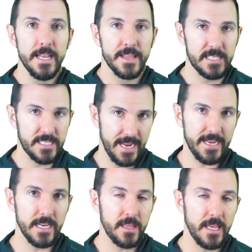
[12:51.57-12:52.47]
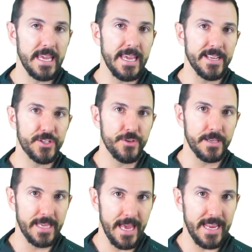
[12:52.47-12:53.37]
The second thing is to
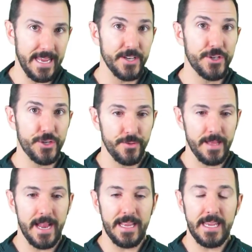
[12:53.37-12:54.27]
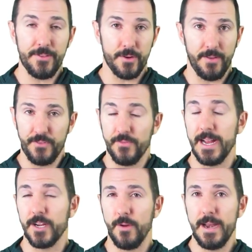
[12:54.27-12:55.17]
get into that, either if you've
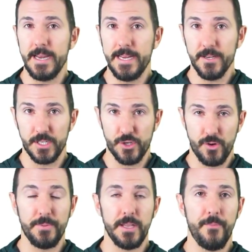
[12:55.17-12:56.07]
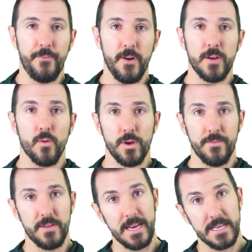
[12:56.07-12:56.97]
got granny gears, a triple up front, or
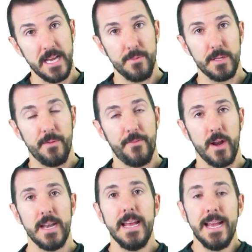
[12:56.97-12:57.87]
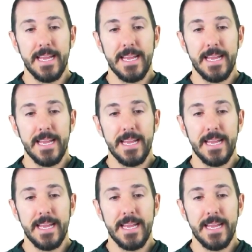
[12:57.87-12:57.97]
you've got a double up front,